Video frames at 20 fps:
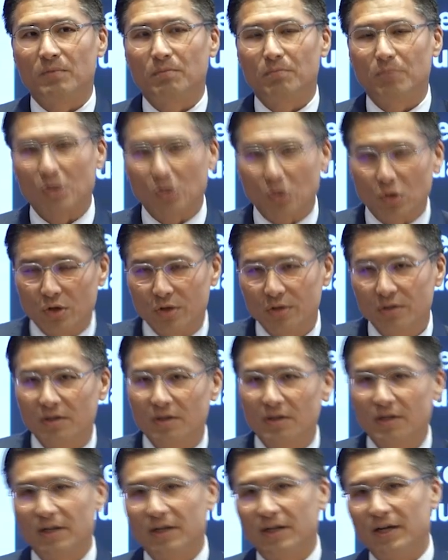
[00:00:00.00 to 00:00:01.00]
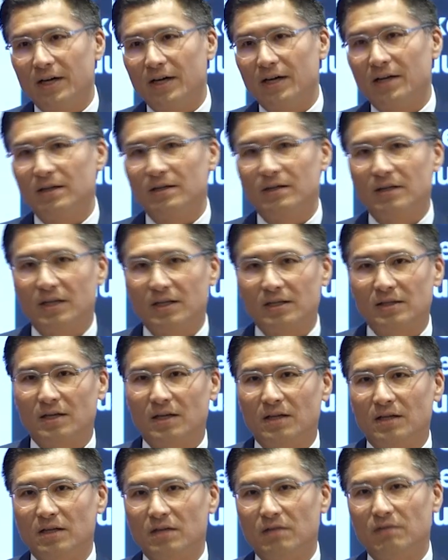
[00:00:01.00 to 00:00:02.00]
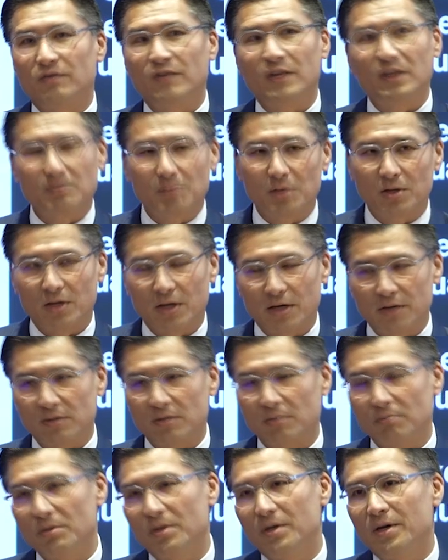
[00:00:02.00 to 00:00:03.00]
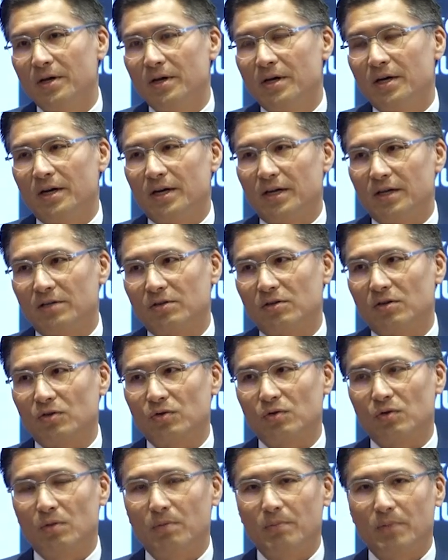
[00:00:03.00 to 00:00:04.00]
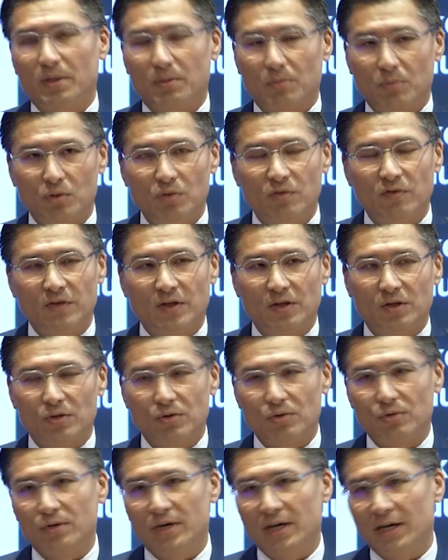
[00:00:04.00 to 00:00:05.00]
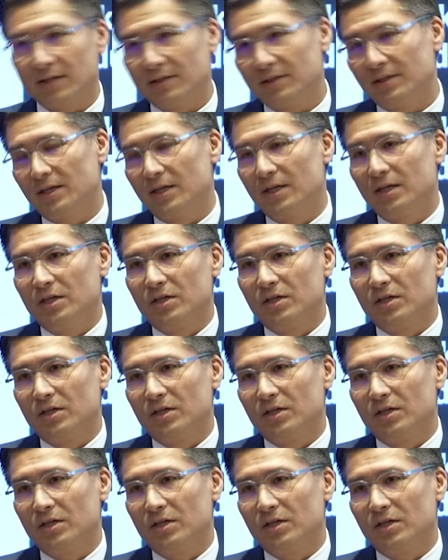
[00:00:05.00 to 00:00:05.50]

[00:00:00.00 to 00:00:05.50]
Bitcoin as an investment item is also a big move in the U.S.